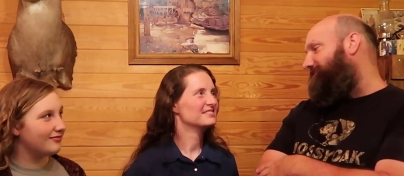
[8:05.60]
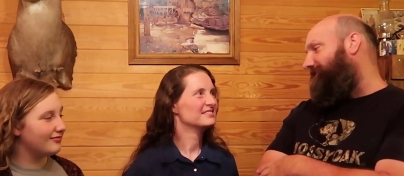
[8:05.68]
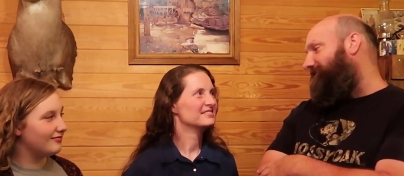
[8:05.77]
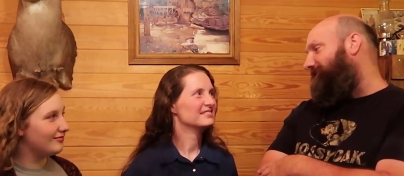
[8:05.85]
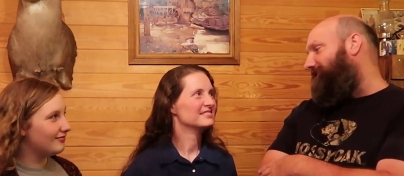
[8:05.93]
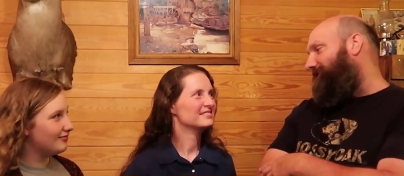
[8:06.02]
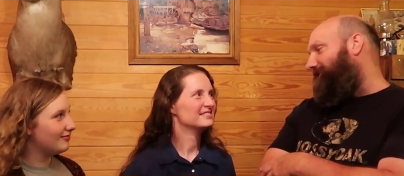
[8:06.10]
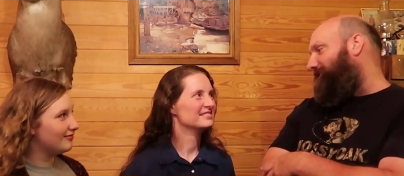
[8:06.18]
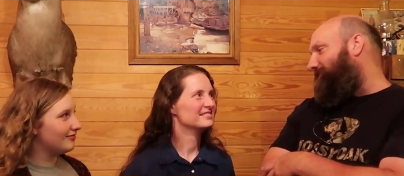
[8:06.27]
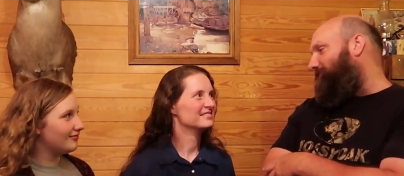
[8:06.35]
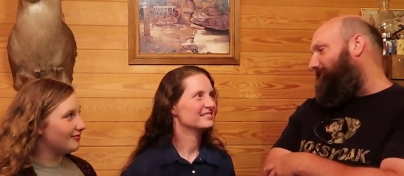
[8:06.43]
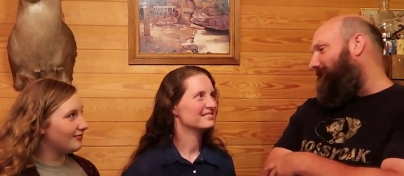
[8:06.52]
Speaker 1: be,
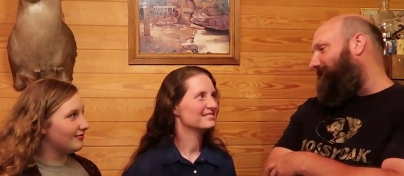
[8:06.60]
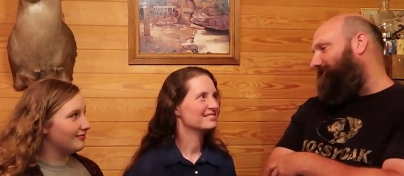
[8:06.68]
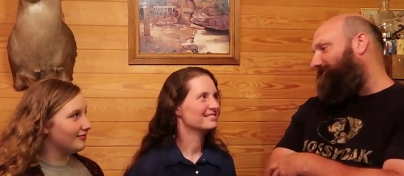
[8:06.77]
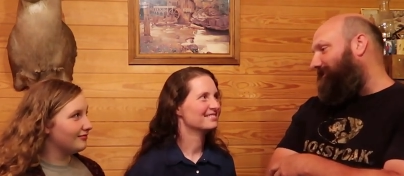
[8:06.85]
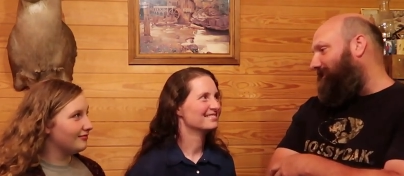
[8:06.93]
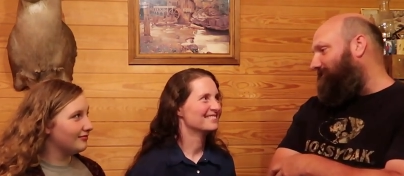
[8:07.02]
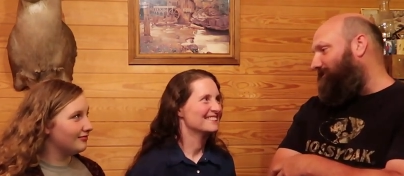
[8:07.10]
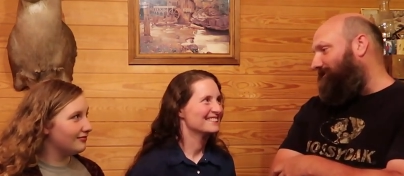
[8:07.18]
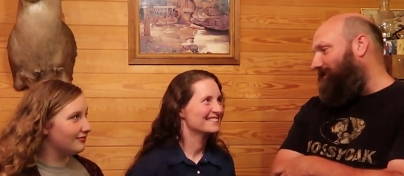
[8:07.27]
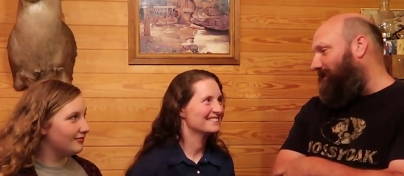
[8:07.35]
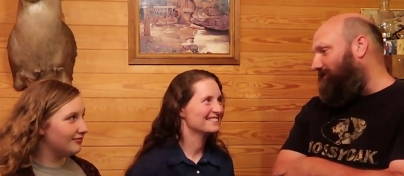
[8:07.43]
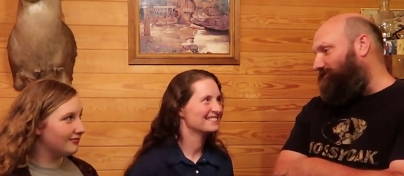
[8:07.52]
me and Summer
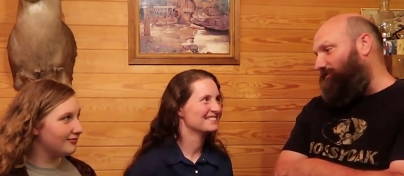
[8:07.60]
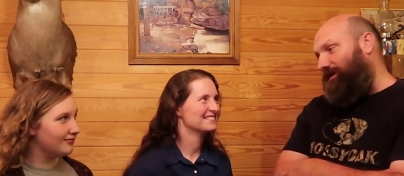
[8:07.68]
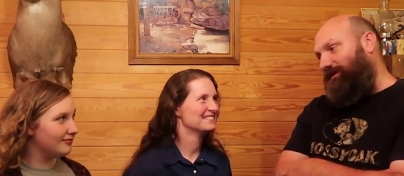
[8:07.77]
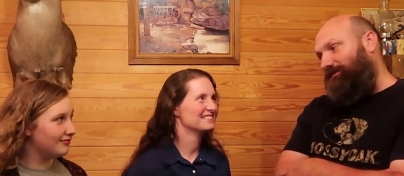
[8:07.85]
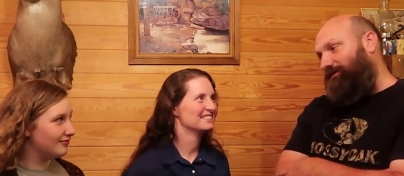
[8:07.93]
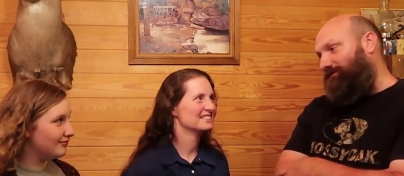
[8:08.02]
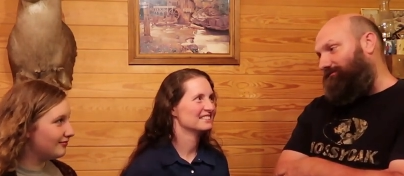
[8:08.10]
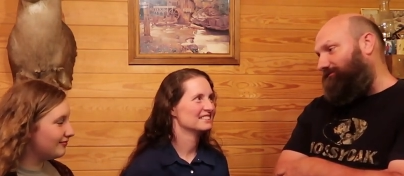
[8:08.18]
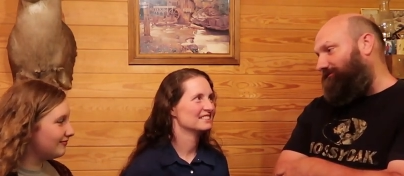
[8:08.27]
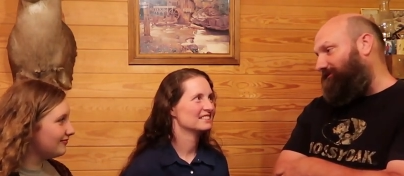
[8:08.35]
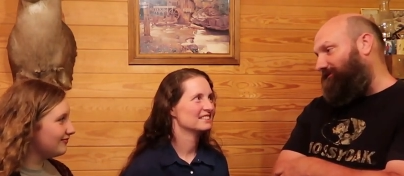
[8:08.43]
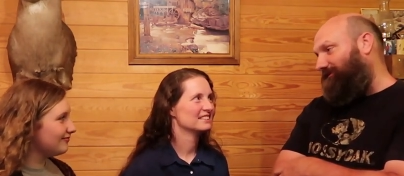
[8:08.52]
and Austin be out there
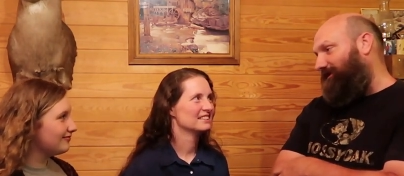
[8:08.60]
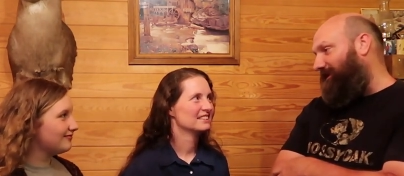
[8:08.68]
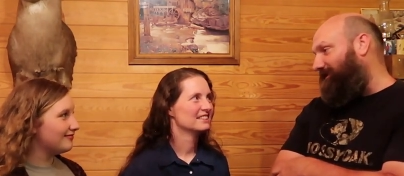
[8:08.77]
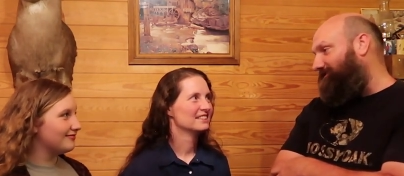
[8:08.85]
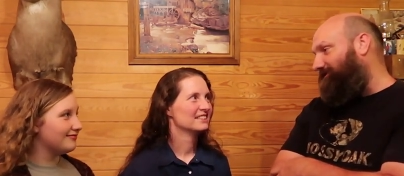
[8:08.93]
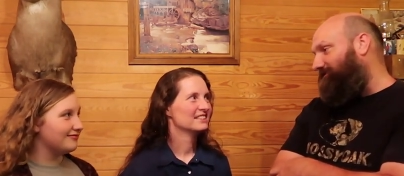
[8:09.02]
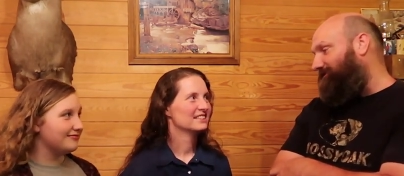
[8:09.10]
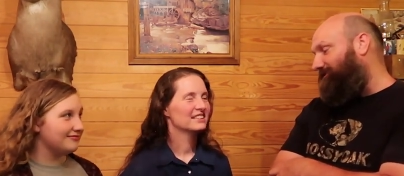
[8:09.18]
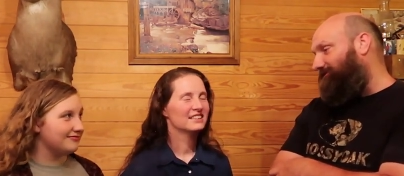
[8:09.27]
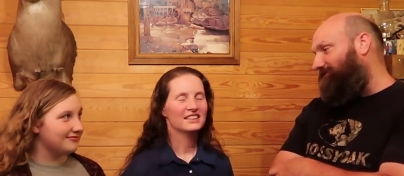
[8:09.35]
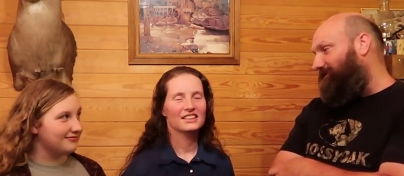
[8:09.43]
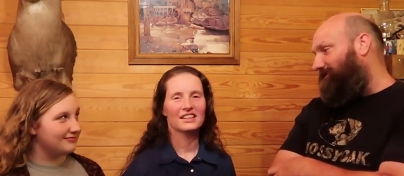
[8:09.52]
catching them,
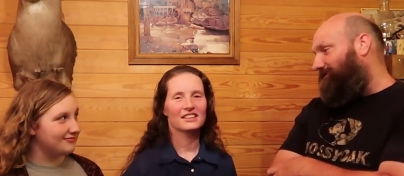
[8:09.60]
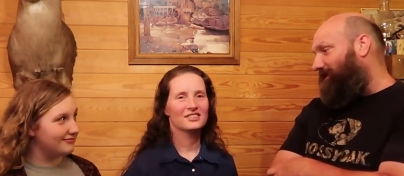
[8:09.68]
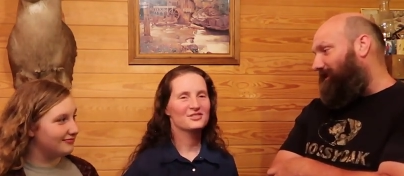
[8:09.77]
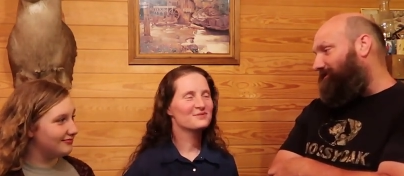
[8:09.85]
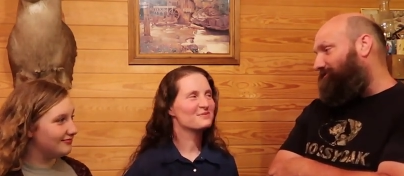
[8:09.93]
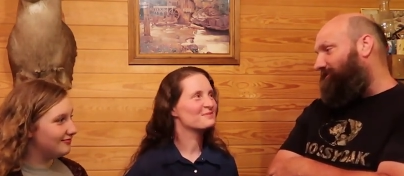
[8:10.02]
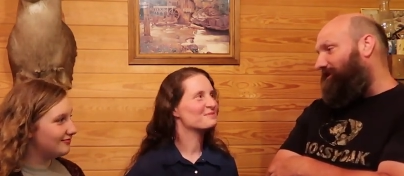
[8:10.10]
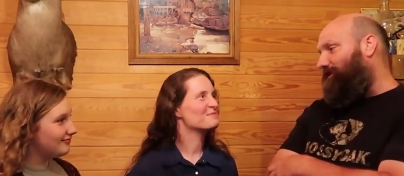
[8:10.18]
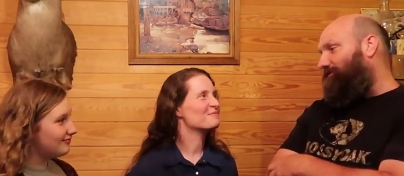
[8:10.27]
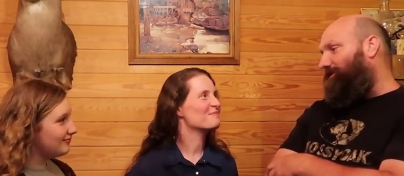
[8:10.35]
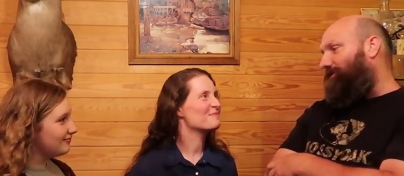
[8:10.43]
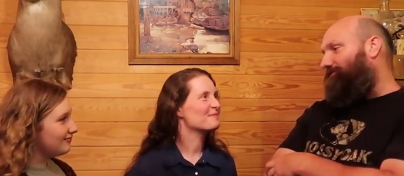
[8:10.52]
and Tasha be
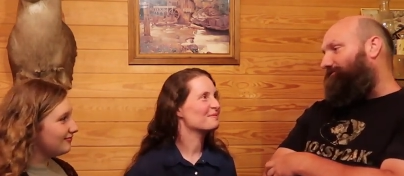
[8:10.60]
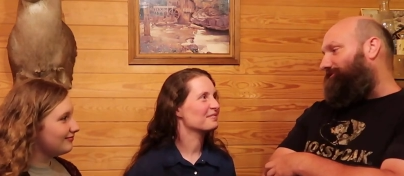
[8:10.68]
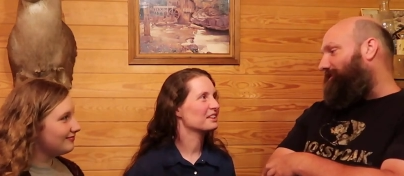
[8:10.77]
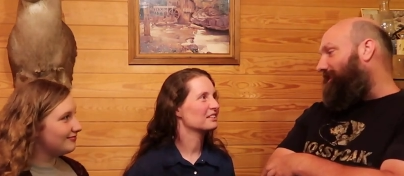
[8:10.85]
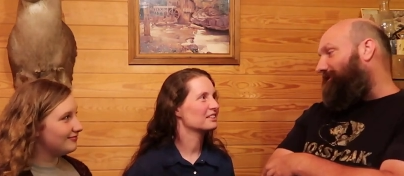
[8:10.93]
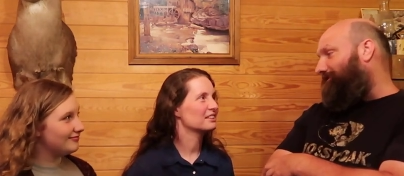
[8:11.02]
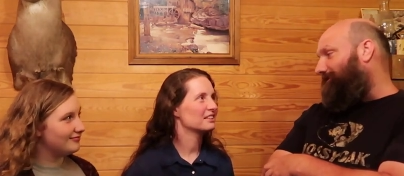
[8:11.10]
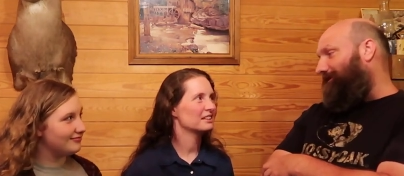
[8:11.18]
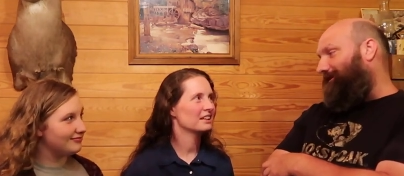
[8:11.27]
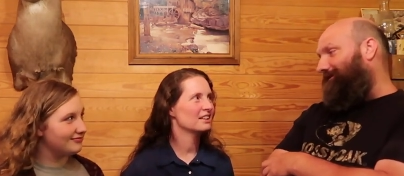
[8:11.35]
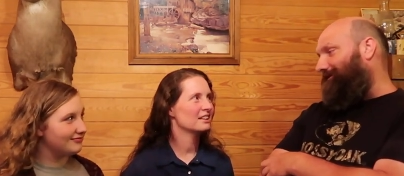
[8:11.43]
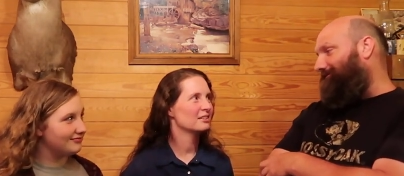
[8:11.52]
over trying to
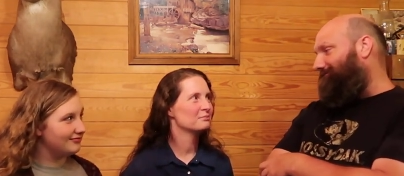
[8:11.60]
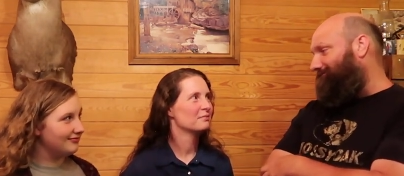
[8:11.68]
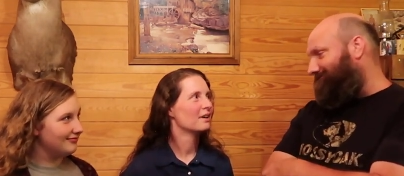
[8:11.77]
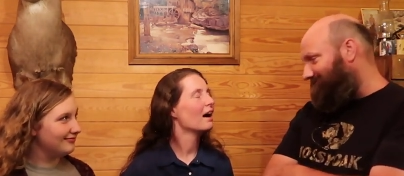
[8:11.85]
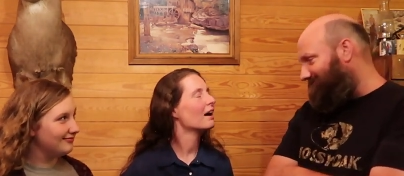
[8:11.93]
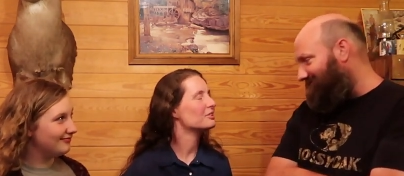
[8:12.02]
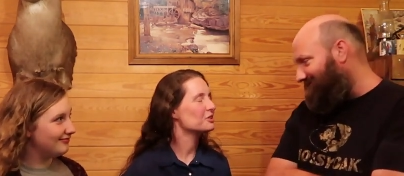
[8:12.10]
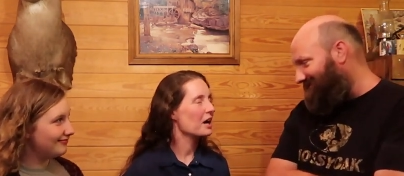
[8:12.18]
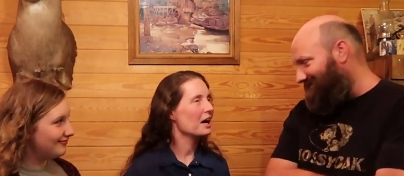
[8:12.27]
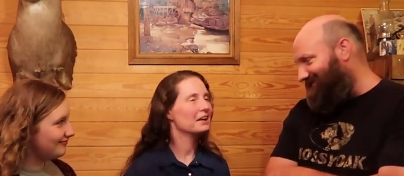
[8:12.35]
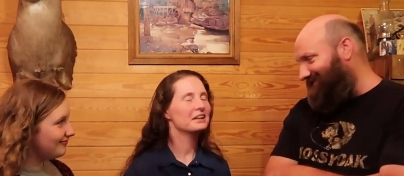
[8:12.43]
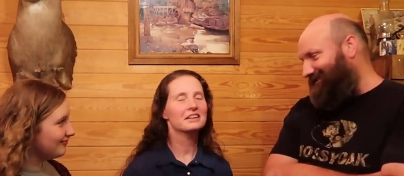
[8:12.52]
Speaker 2: clean them.
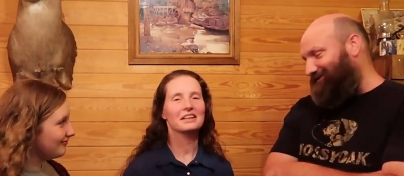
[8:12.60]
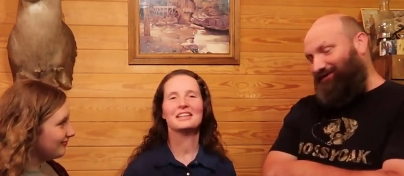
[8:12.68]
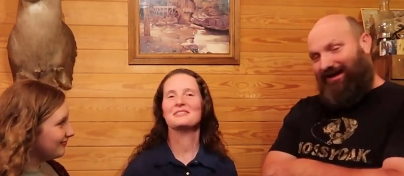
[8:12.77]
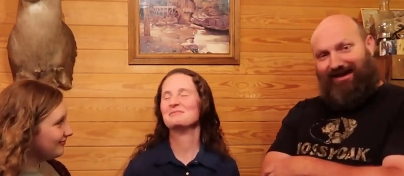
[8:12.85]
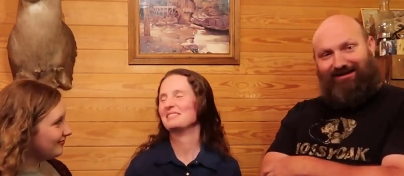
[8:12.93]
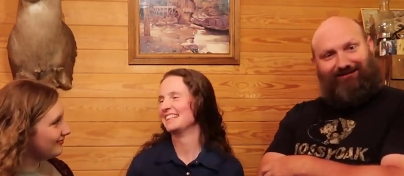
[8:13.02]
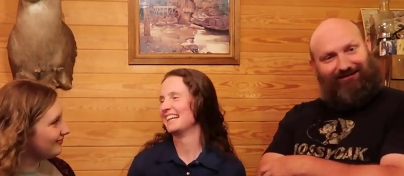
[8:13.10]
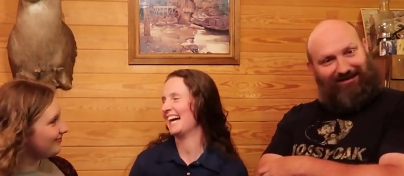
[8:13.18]
Trying to clean
Speaker 1: Trying to